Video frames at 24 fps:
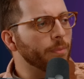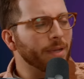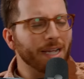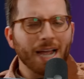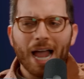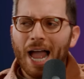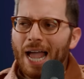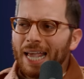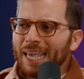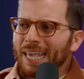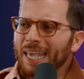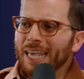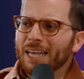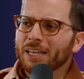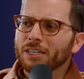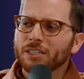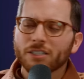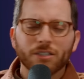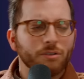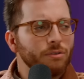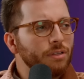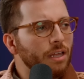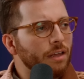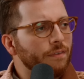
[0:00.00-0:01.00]
I'm like, I
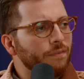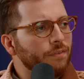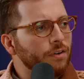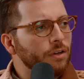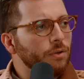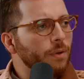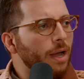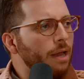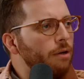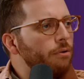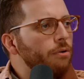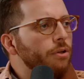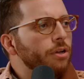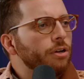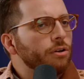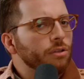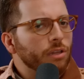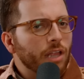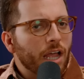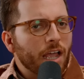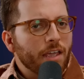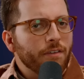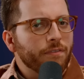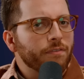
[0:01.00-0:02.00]
can't do that for you. I don't know
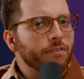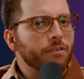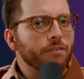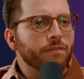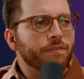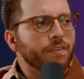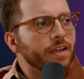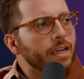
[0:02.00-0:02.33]
your life, your